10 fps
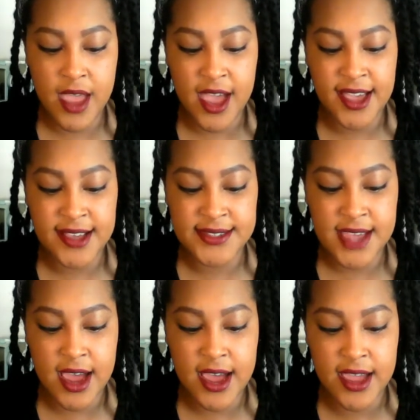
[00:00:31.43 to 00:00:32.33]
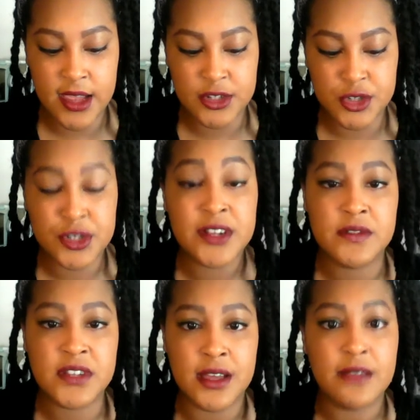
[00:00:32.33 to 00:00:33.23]
I guess I should
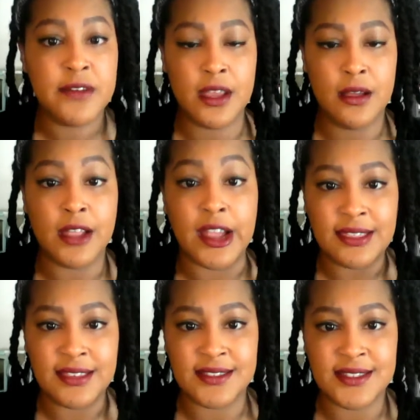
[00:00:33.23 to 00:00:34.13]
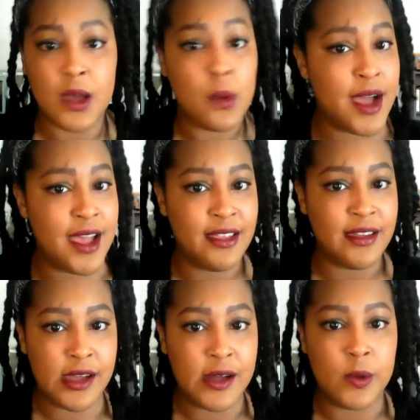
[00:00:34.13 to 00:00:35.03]
have done a video like this a while
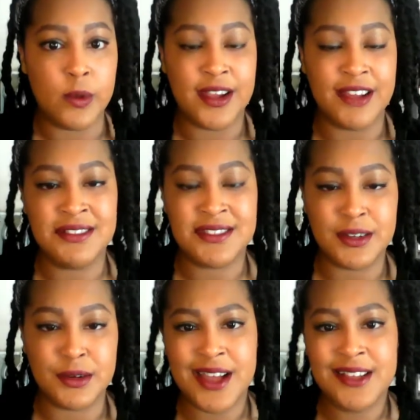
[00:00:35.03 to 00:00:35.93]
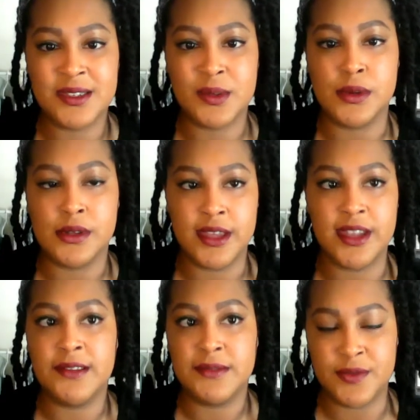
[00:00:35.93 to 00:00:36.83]
ago when I was in grad school
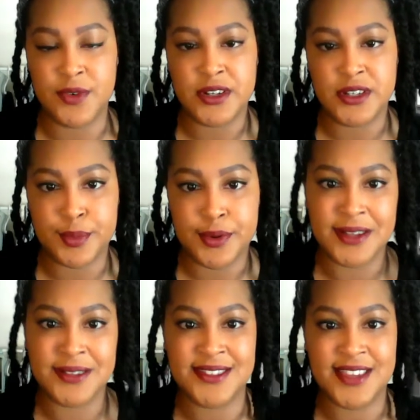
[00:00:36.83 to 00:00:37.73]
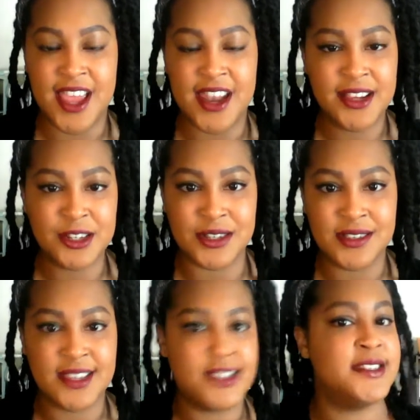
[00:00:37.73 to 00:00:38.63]
and I was very depressed and
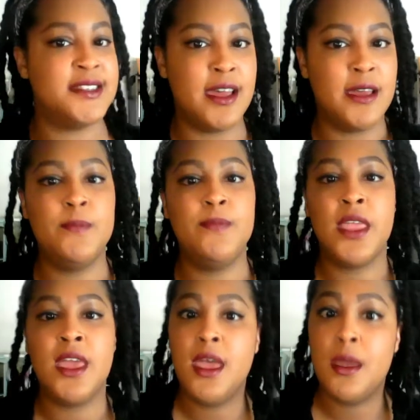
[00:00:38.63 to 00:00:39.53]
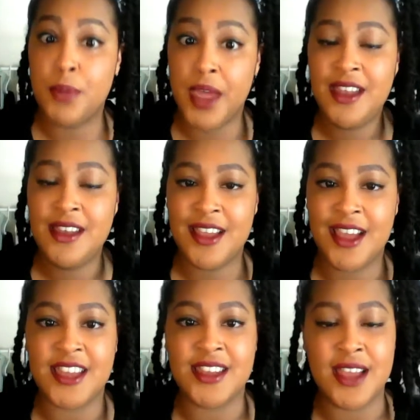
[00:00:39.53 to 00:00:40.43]
anxious all the time, but
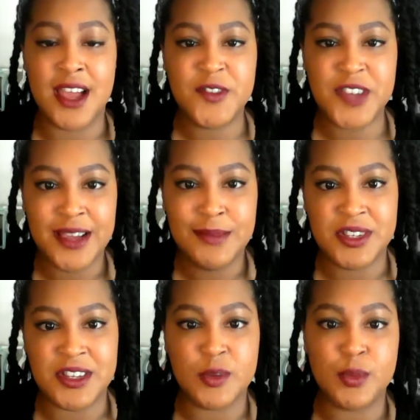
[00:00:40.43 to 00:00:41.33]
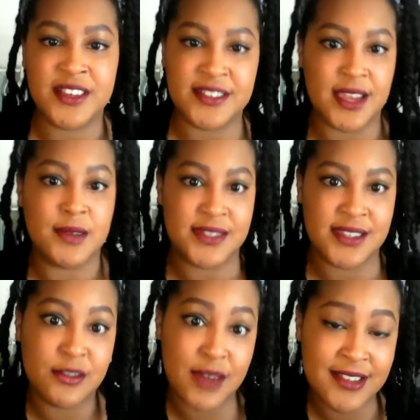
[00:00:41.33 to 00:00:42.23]
I didn't have time to because I
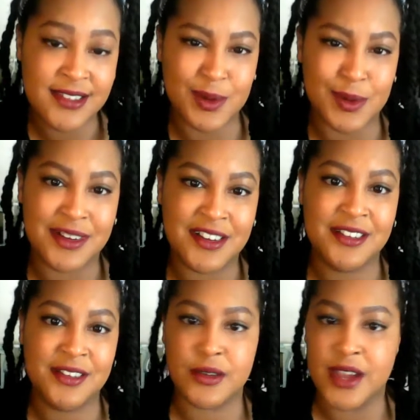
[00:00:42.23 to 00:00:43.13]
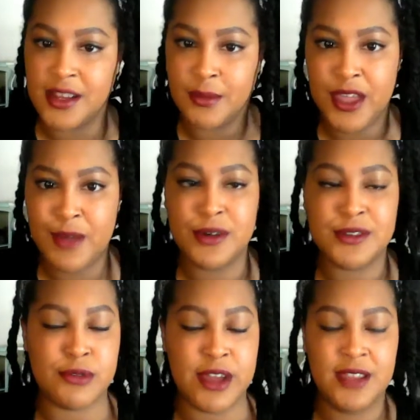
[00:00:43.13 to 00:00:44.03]
was in grad school, grading
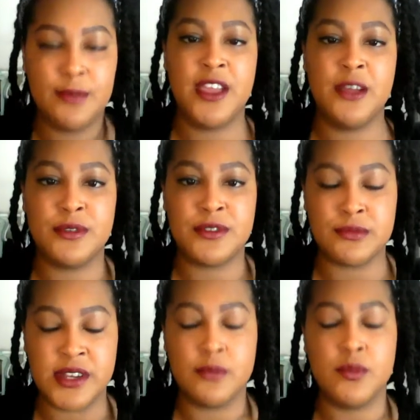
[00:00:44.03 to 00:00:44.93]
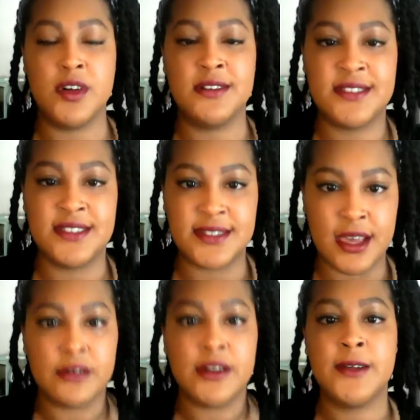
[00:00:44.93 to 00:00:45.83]
papers, writing papers, reading books,
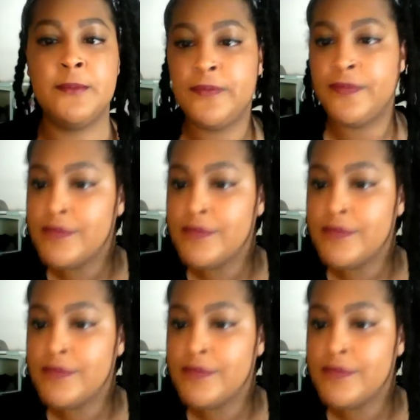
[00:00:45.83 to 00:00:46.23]
etc.